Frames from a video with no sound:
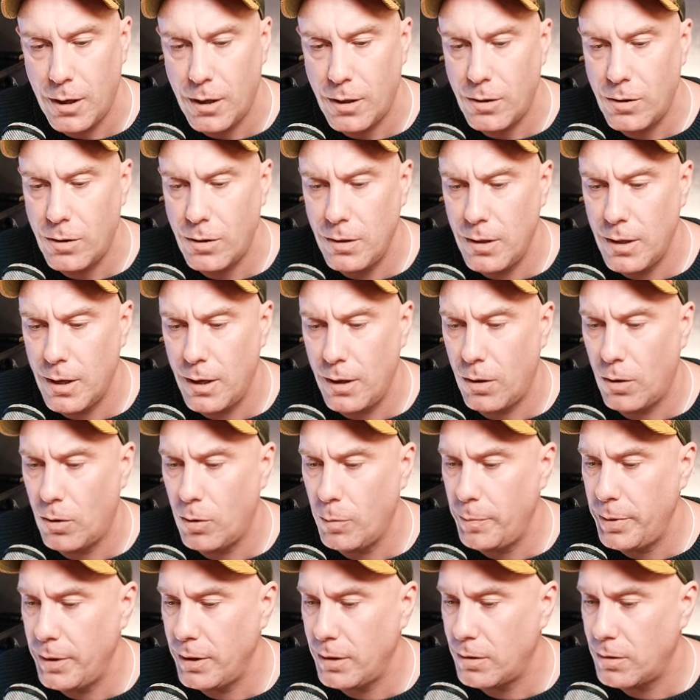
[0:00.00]
Could not
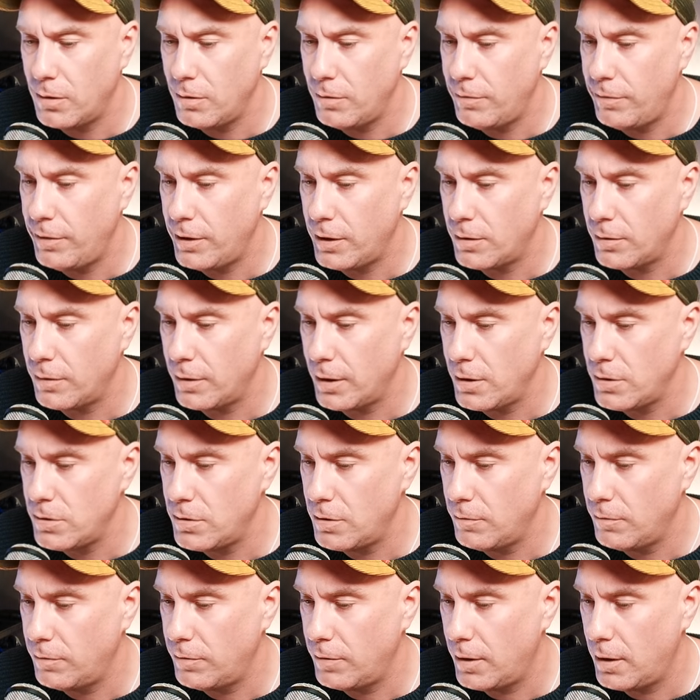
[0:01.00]
open
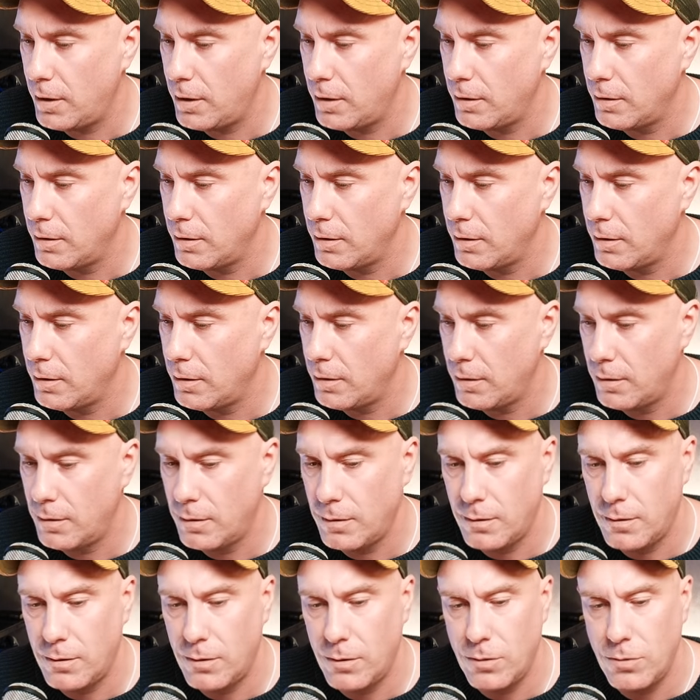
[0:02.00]
configuration file.
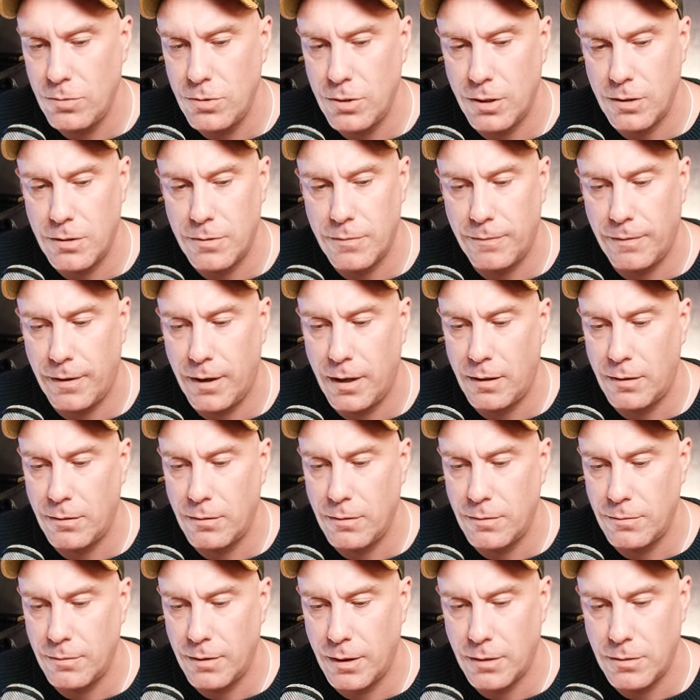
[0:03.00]
No such file or
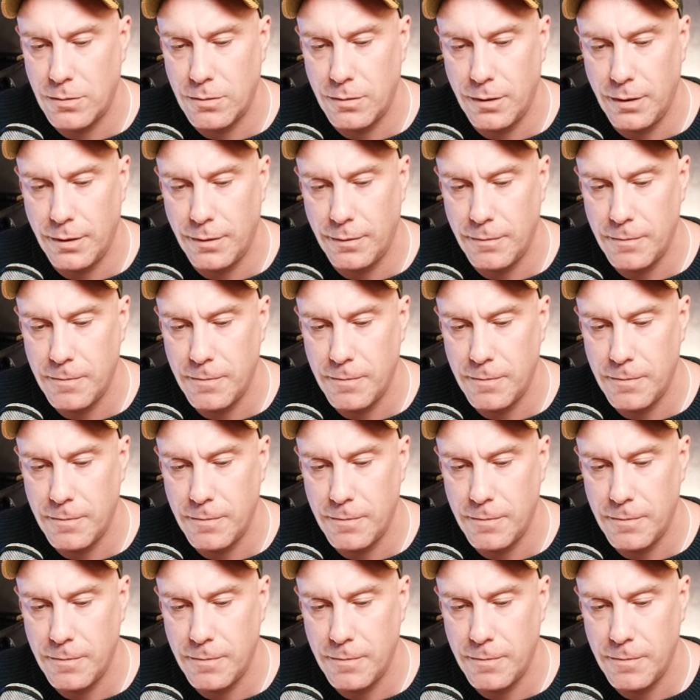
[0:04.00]
directory.